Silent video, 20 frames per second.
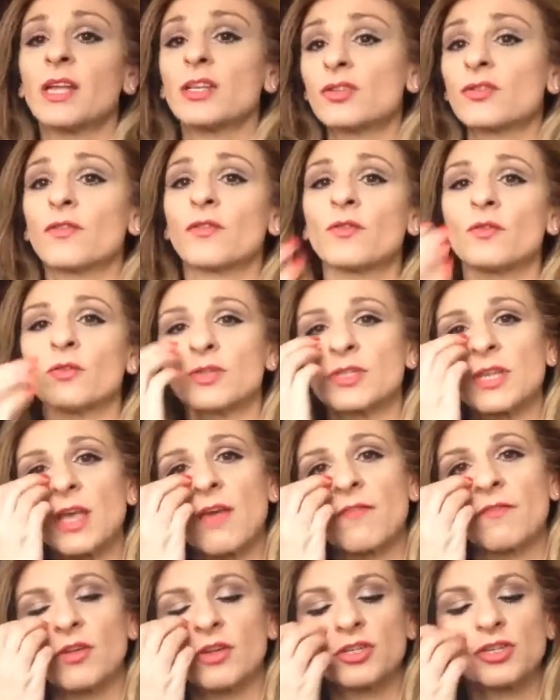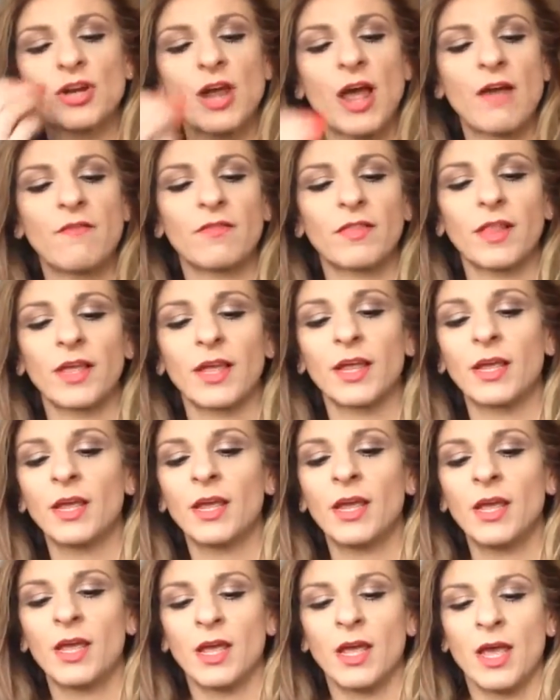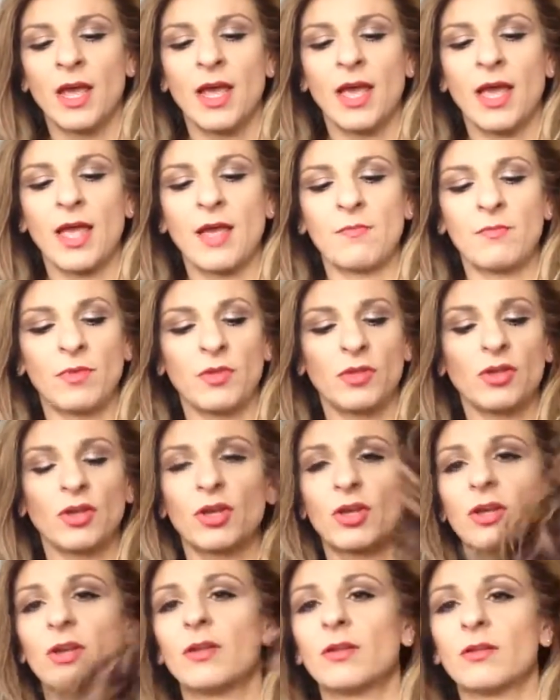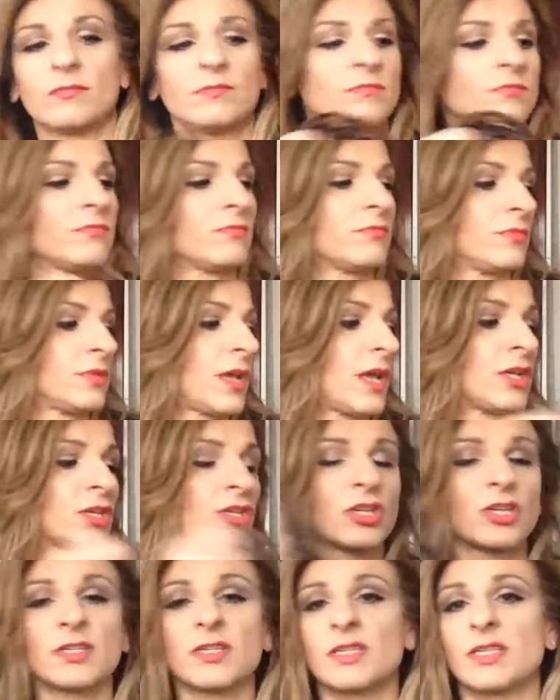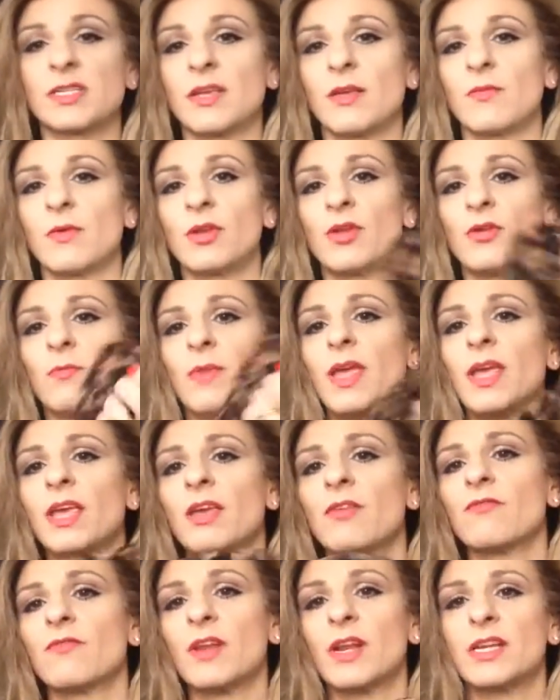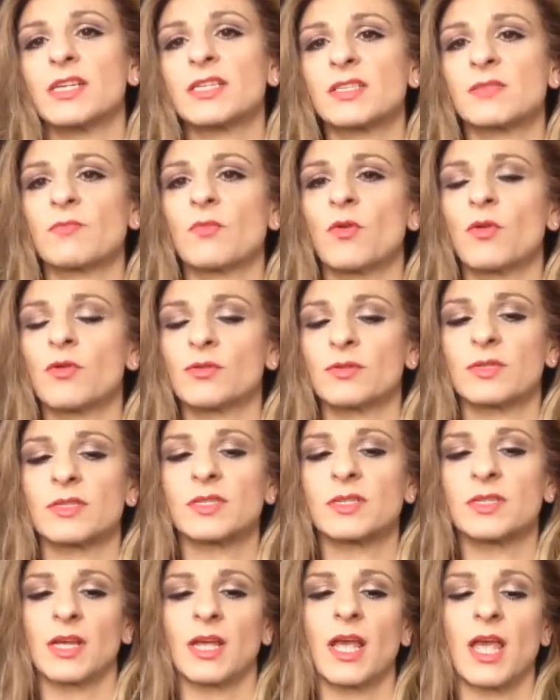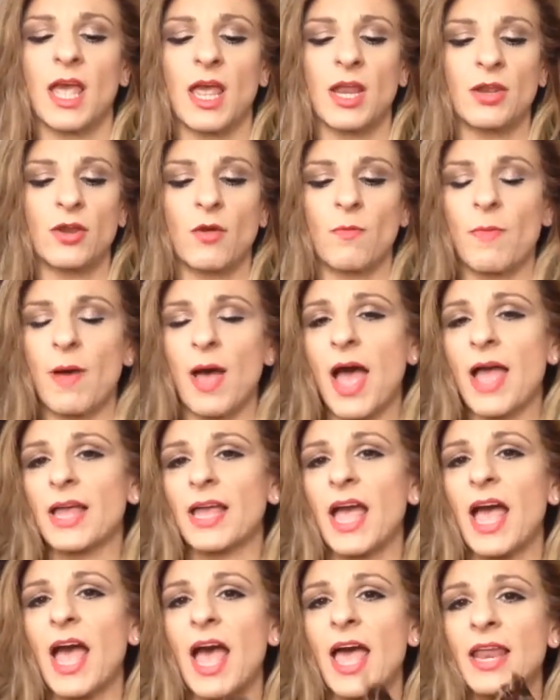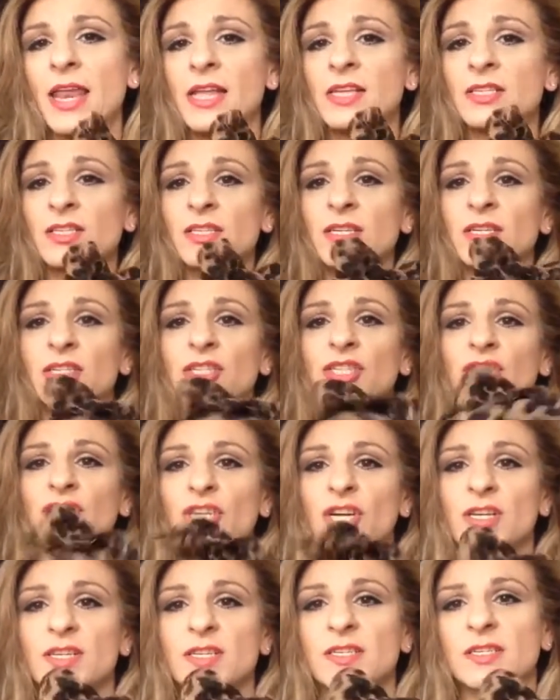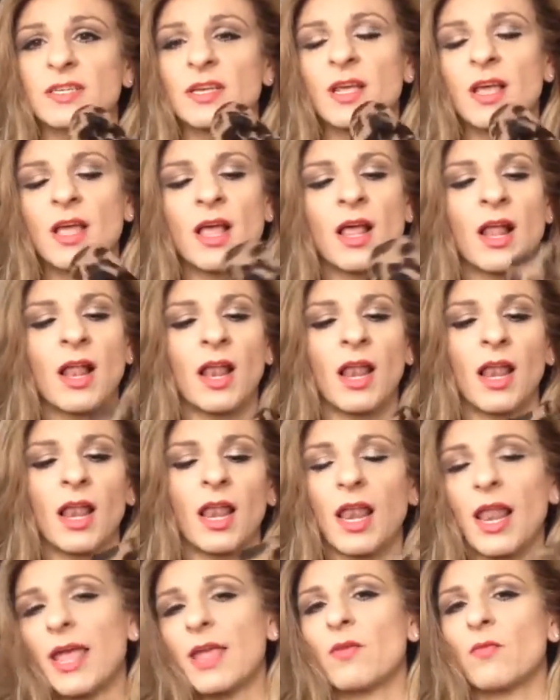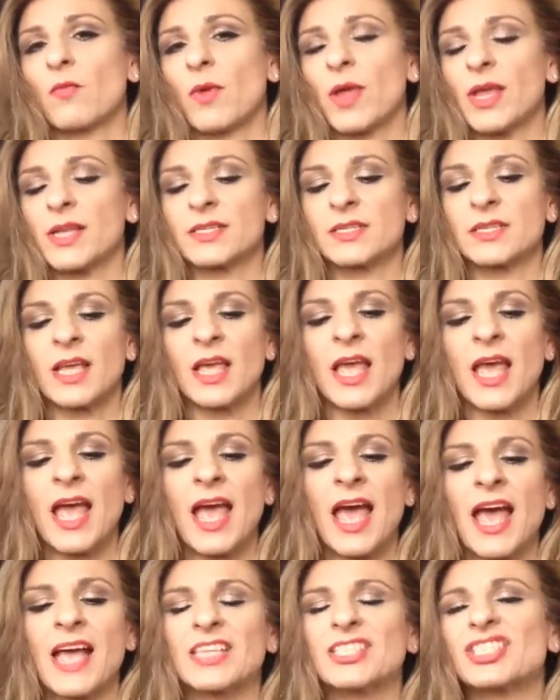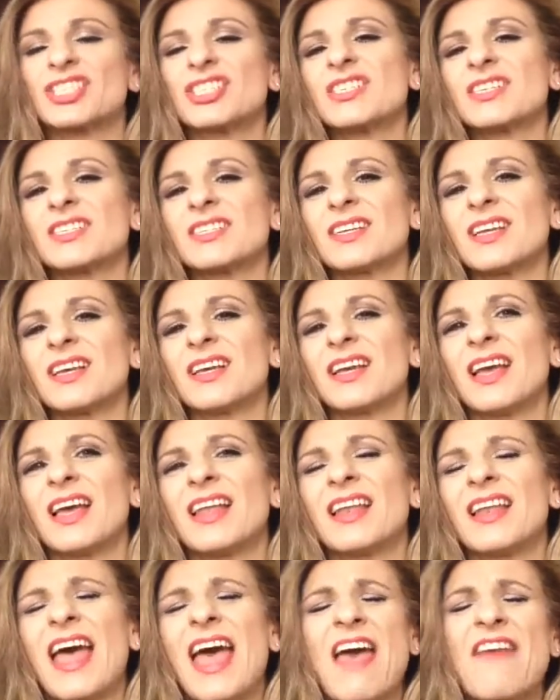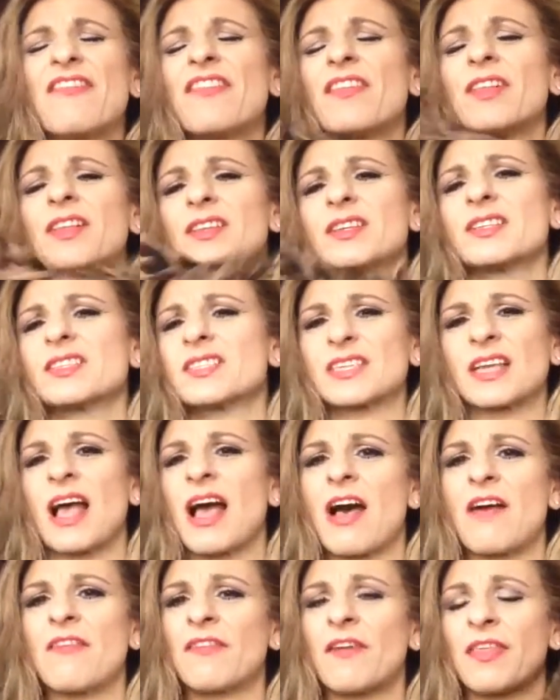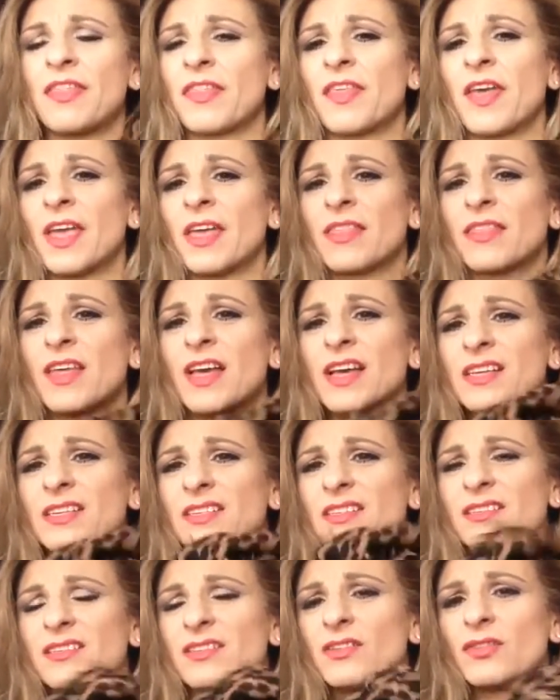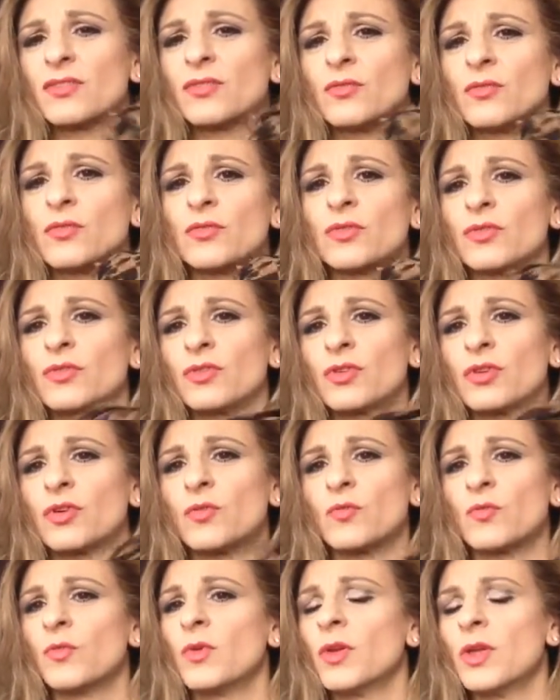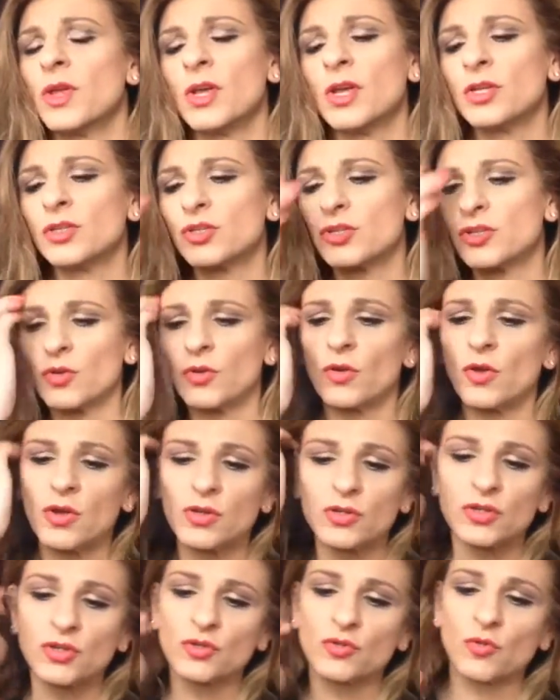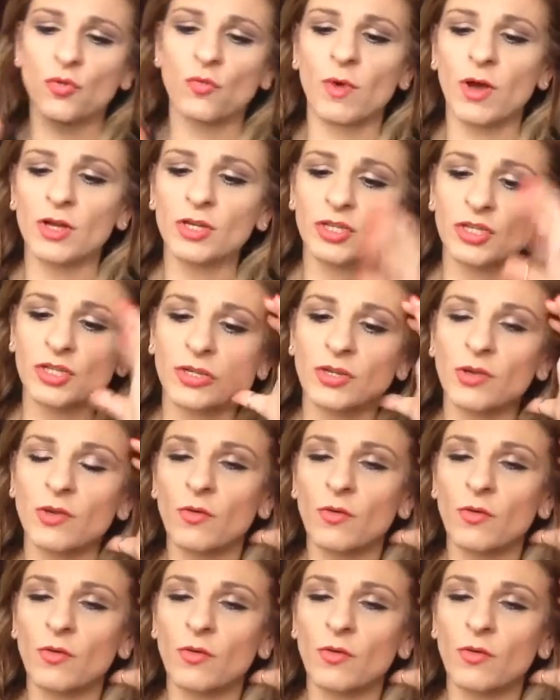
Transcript: So of course, if you're travelling, you can, as you can see, when you make it really small, stick it in your bag, and it's just lightweight. It's just an effortless scarf, I think, that, you know, you can do so much